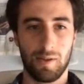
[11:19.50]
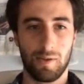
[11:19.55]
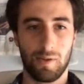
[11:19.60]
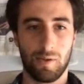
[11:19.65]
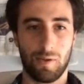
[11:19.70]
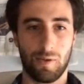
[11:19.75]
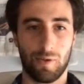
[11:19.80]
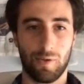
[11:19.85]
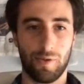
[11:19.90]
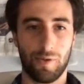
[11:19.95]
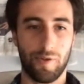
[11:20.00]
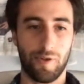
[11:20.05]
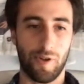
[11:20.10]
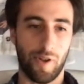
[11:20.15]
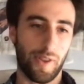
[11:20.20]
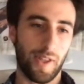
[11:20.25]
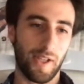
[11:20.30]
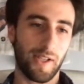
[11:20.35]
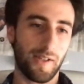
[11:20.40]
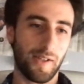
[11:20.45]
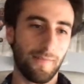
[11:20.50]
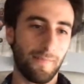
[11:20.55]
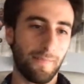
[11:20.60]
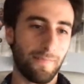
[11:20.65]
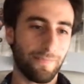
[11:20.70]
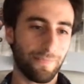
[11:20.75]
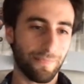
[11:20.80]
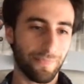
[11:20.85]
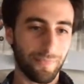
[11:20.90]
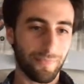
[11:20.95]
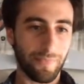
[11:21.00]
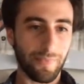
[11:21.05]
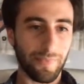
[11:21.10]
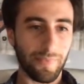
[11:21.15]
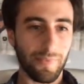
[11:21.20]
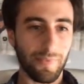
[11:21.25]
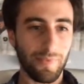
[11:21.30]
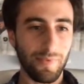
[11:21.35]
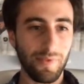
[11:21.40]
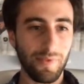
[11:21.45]
or nothing.
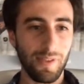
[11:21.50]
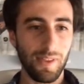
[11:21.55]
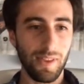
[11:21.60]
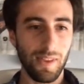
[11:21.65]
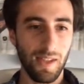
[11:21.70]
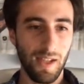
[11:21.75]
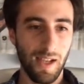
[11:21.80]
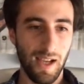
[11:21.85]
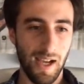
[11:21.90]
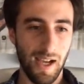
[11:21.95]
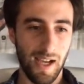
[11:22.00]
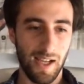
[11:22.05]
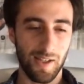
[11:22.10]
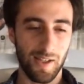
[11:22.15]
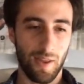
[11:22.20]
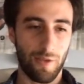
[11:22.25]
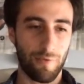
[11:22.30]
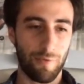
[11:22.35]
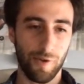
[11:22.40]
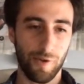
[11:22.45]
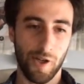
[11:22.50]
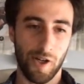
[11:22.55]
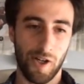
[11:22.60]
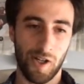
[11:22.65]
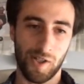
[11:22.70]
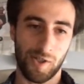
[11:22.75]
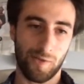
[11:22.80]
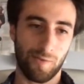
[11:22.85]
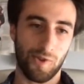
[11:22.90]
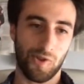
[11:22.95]
And through guards,